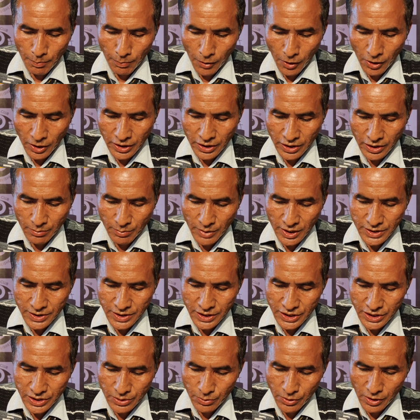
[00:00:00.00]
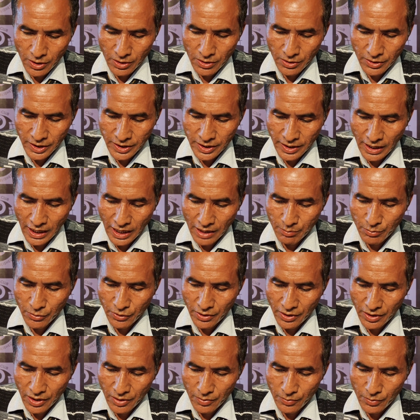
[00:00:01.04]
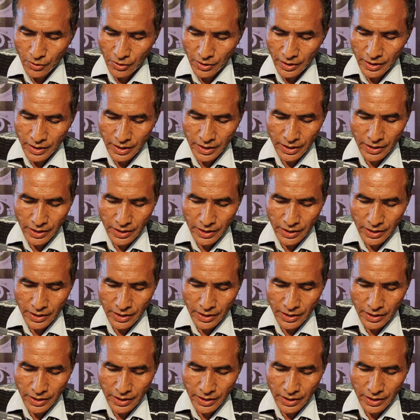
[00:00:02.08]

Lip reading: plot number 61 located Line Mukhra Ward